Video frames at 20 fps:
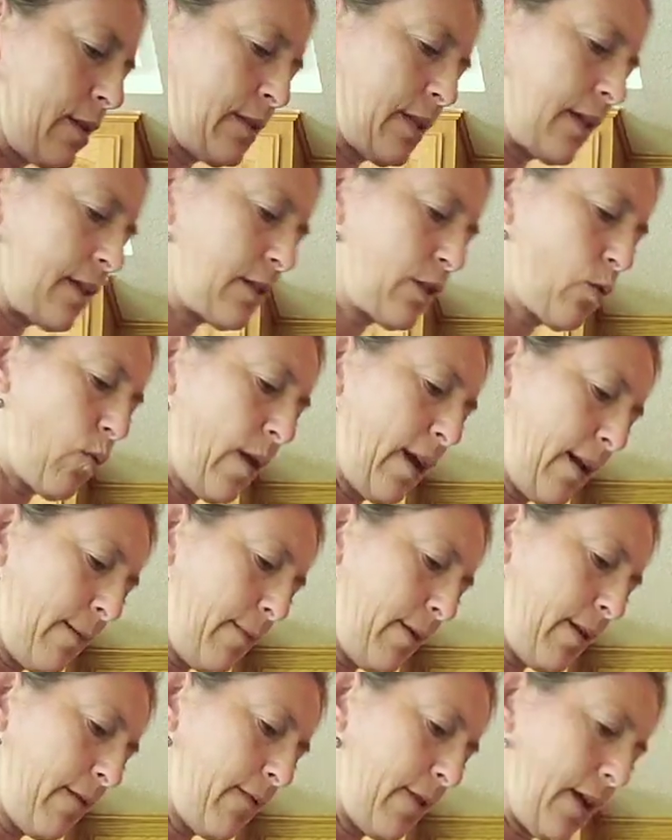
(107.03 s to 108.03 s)
it takes quite a
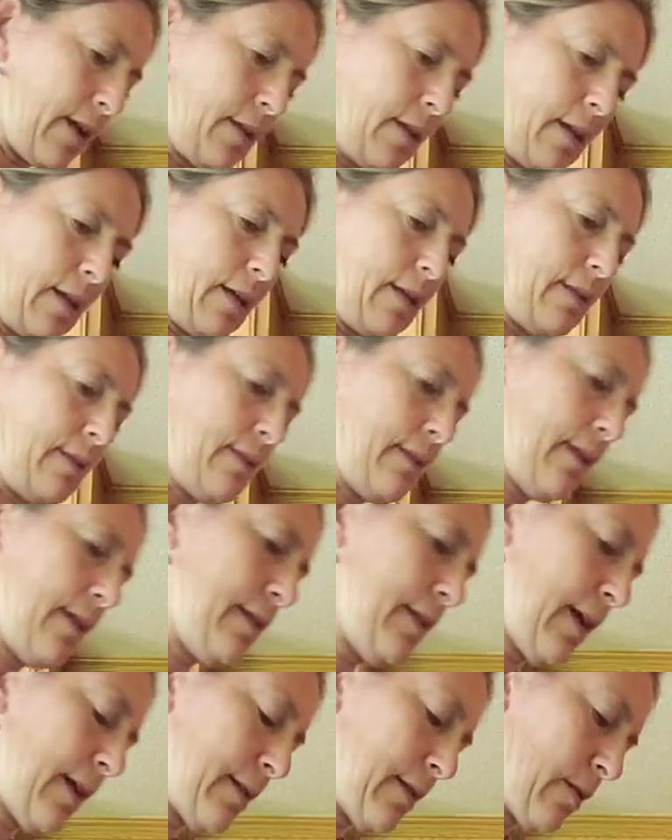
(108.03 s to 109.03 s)
bit of onions.
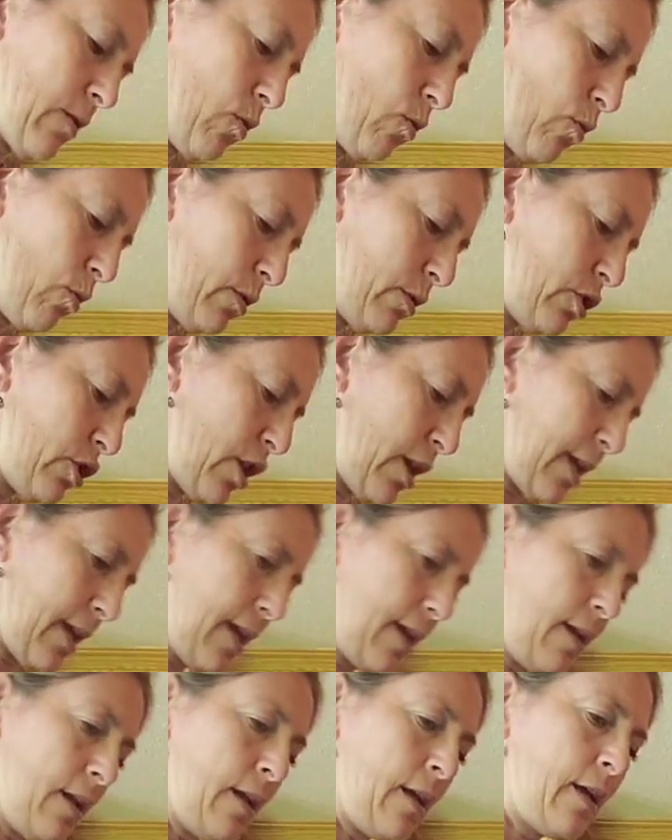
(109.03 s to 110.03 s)
It takes the whole
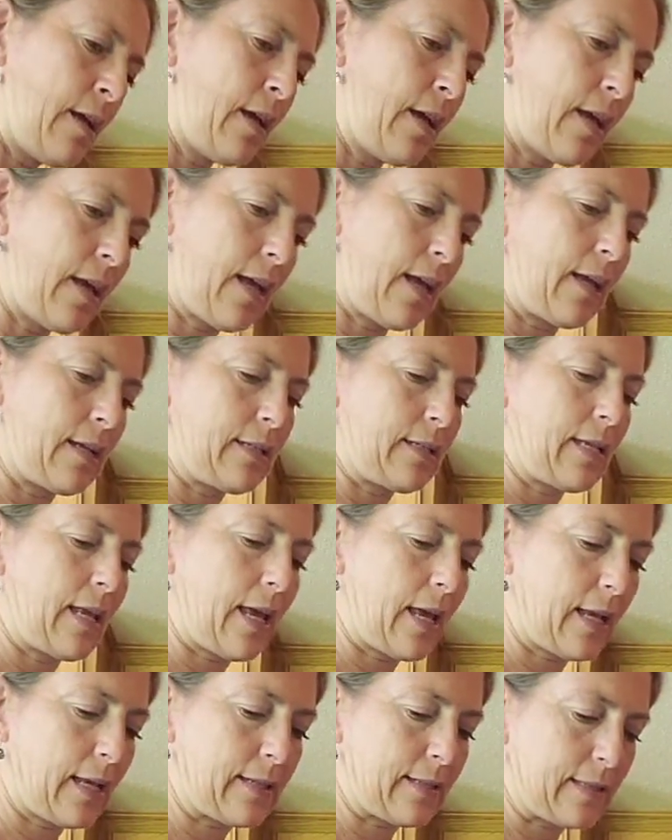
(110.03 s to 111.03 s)
chicken. It
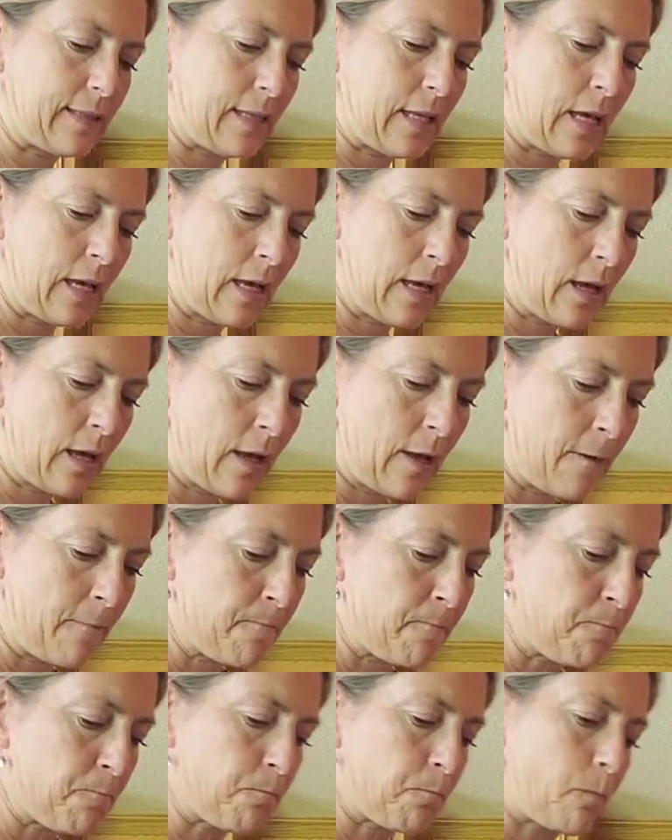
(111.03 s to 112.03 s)
takes
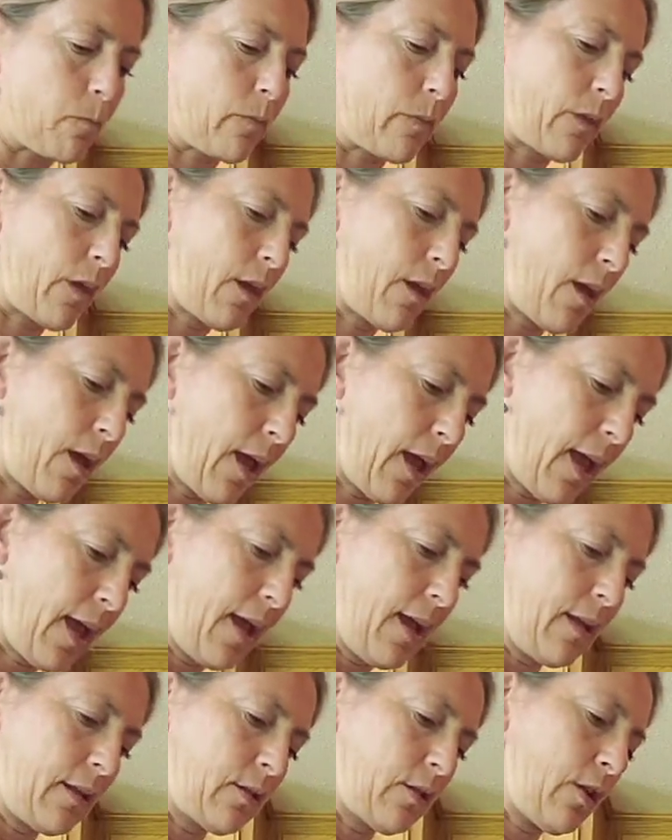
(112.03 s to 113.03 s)

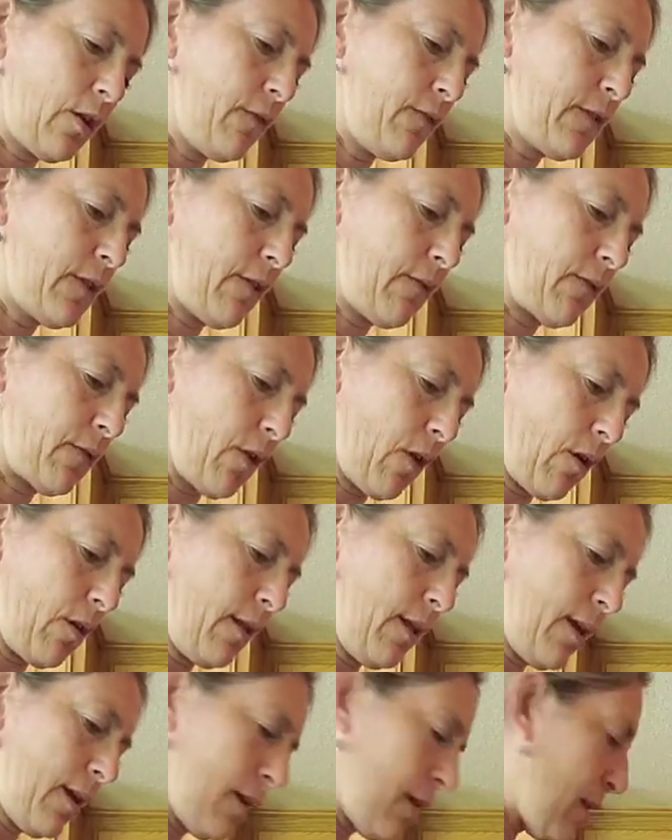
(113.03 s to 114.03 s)
eight cloves of
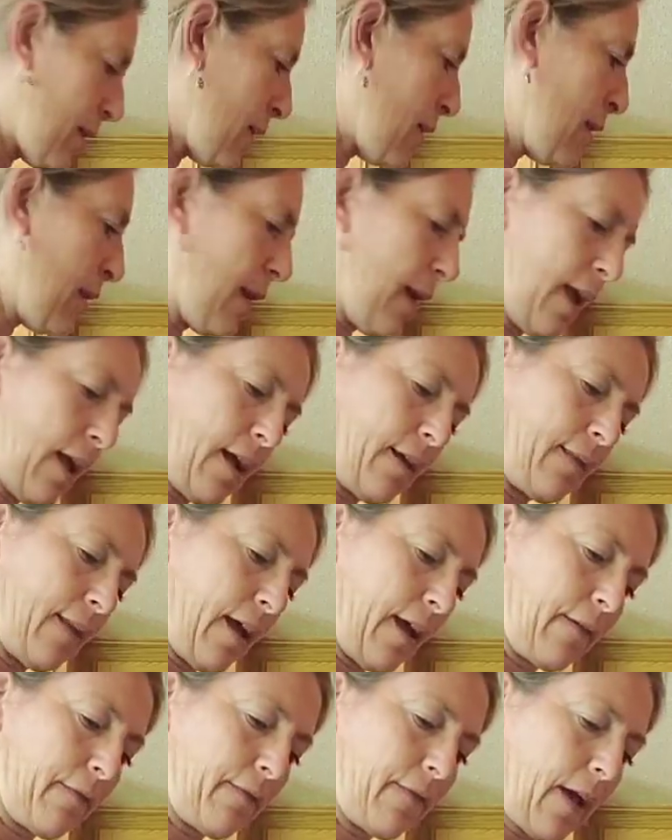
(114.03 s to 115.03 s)
garlic and
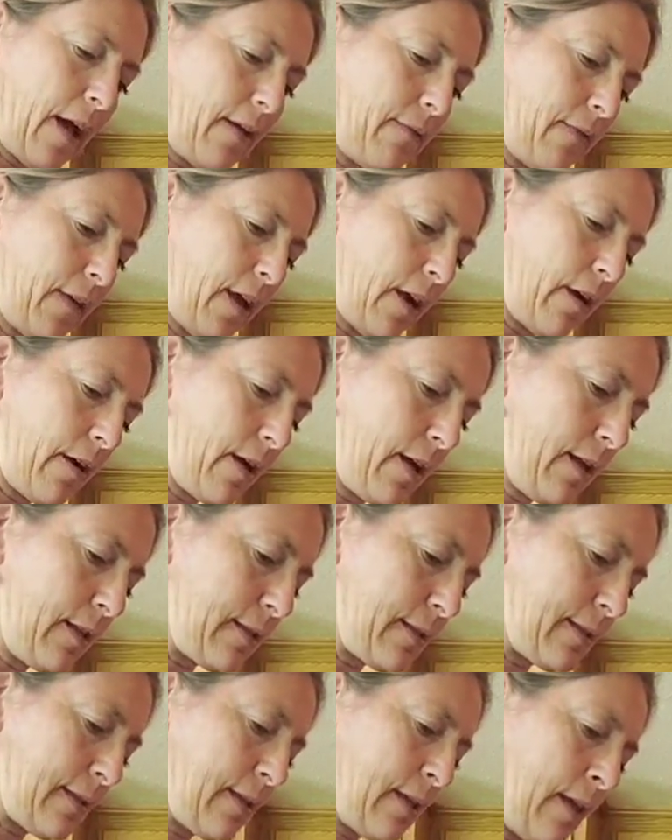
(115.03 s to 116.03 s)
like five
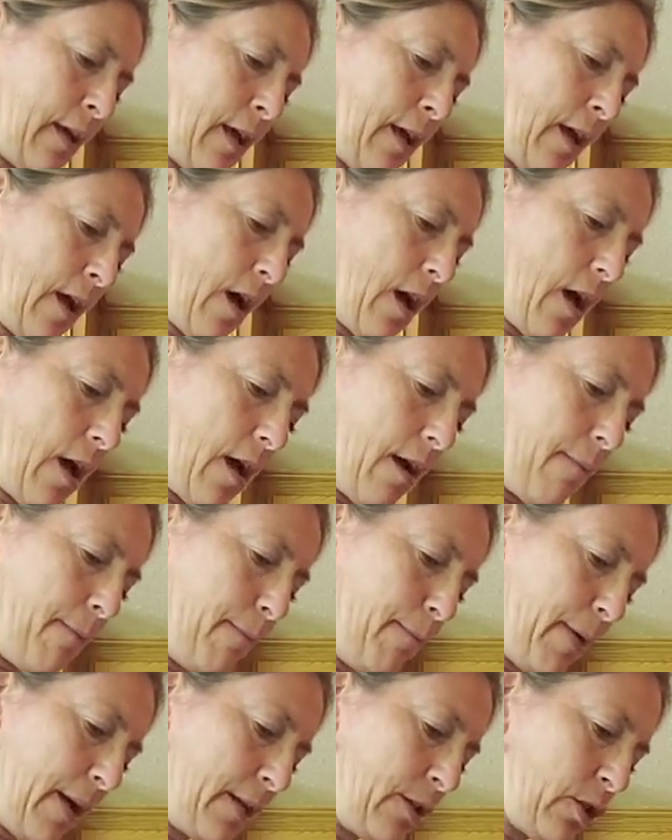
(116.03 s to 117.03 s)
carrots, a
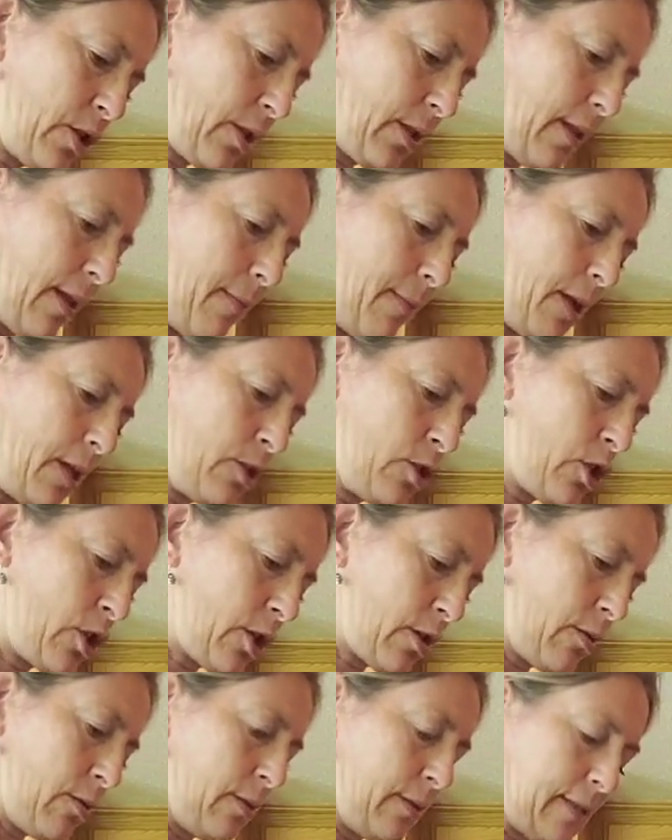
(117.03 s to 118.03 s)
bunch of lemon
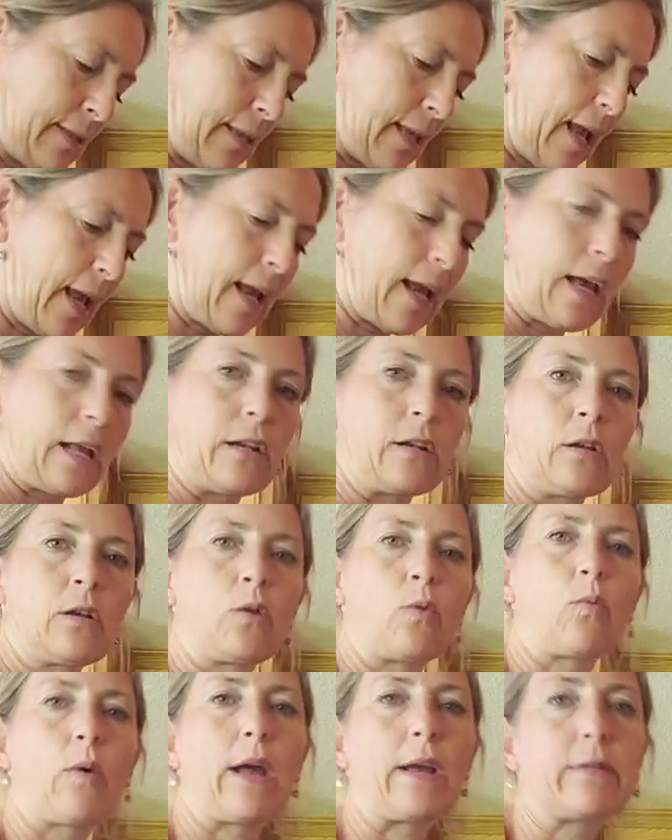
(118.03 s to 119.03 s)
juice, and
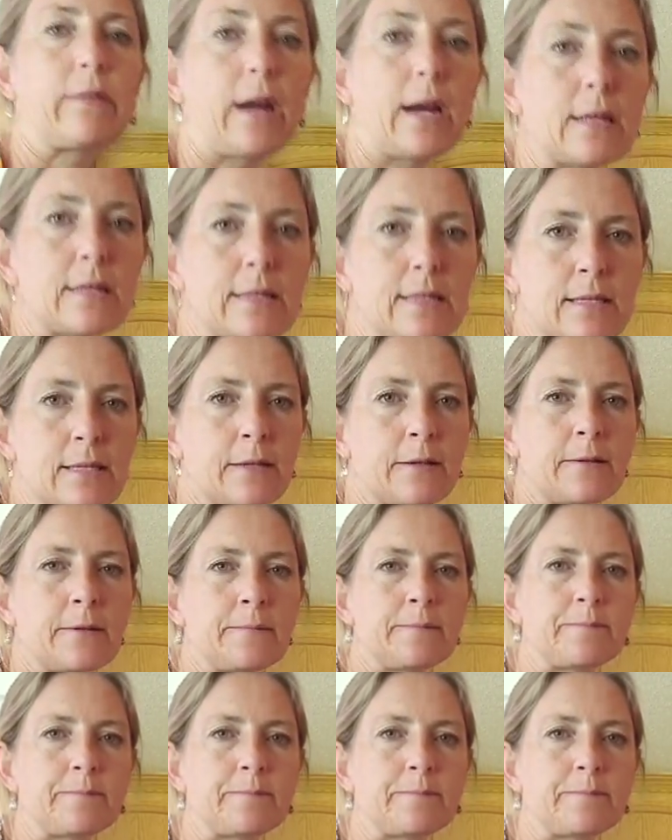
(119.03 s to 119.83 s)
white rice.